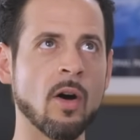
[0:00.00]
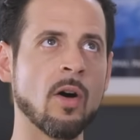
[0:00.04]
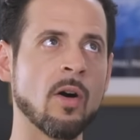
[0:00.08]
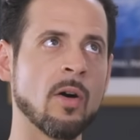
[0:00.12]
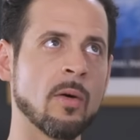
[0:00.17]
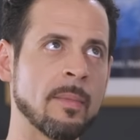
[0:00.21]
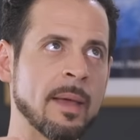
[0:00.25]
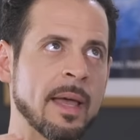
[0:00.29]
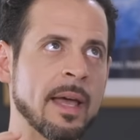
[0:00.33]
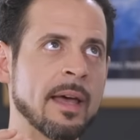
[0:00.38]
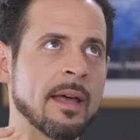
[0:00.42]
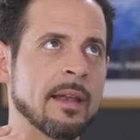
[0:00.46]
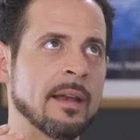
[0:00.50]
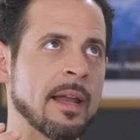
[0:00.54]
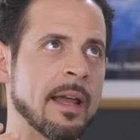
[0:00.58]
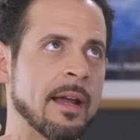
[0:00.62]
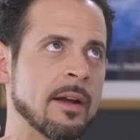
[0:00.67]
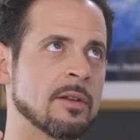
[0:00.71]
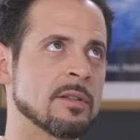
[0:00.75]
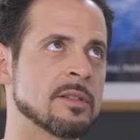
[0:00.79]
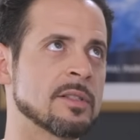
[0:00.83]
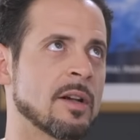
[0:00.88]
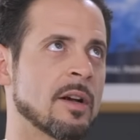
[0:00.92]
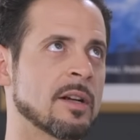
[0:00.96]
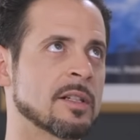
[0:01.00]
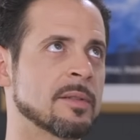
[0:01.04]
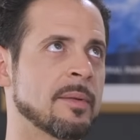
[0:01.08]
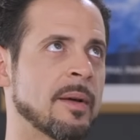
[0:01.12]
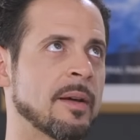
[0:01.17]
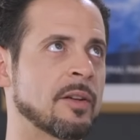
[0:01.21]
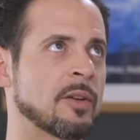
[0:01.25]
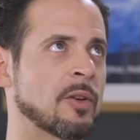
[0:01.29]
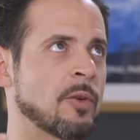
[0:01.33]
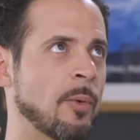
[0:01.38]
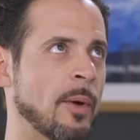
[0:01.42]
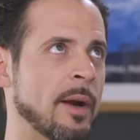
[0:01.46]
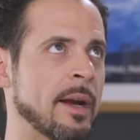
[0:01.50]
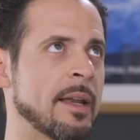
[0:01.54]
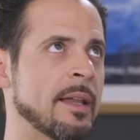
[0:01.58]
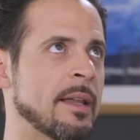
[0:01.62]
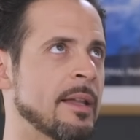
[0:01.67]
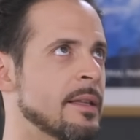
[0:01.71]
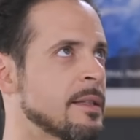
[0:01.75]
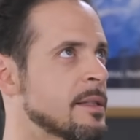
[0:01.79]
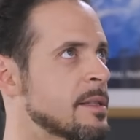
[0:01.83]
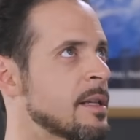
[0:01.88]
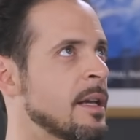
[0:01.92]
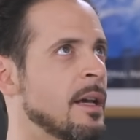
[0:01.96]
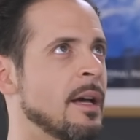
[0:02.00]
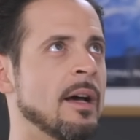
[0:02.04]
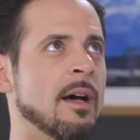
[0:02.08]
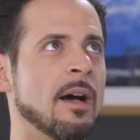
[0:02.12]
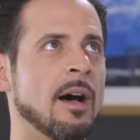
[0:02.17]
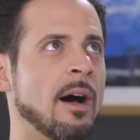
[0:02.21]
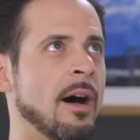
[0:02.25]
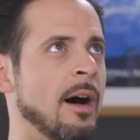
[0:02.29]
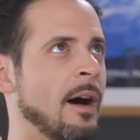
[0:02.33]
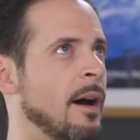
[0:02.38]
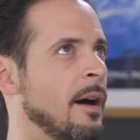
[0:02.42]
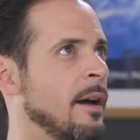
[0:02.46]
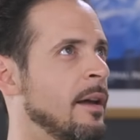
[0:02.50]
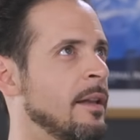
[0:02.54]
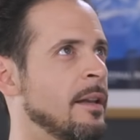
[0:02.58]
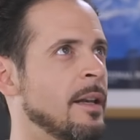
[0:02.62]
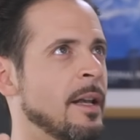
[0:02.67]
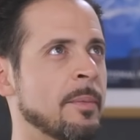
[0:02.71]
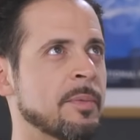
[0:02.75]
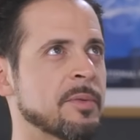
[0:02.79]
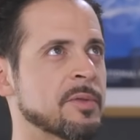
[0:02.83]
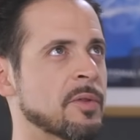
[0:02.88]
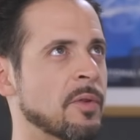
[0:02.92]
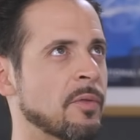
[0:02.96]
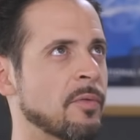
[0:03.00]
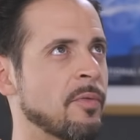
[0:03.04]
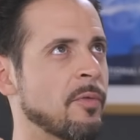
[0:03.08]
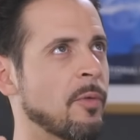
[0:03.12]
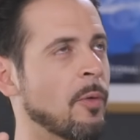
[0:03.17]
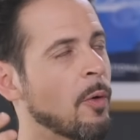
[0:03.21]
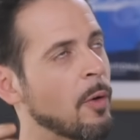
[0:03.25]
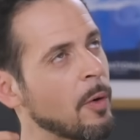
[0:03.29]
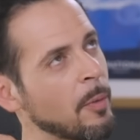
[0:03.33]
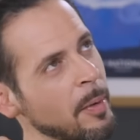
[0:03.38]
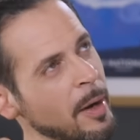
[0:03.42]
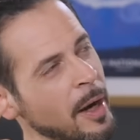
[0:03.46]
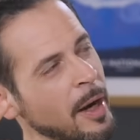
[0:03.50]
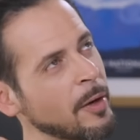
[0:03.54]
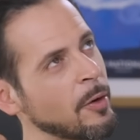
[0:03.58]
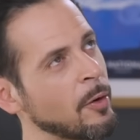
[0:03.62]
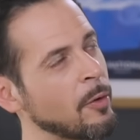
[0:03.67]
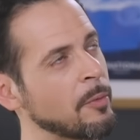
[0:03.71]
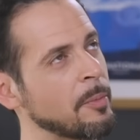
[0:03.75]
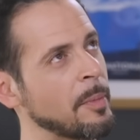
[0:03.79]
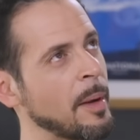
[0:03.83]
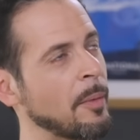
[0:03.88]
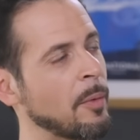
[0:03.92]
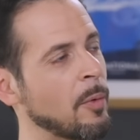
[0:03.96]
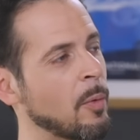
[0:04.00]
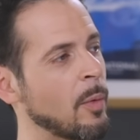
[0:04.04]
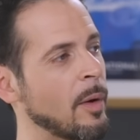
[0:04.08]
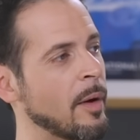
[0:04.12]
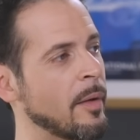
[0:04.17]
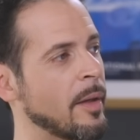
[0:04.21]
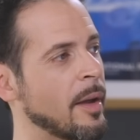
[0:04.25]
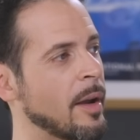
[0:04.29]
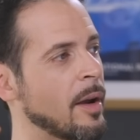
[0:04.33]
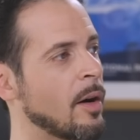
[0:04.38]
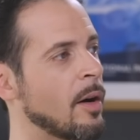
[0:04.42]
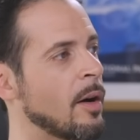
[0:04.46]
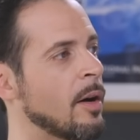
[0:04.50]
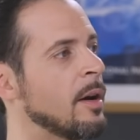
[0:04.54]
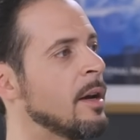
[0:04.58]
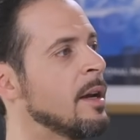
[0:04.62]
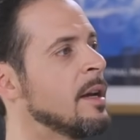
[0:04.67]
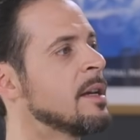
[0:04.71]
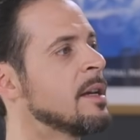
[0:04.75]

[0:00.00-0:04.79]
oh man, Aaron talked about gradients, uh, in episode four, but I don't remember where they are,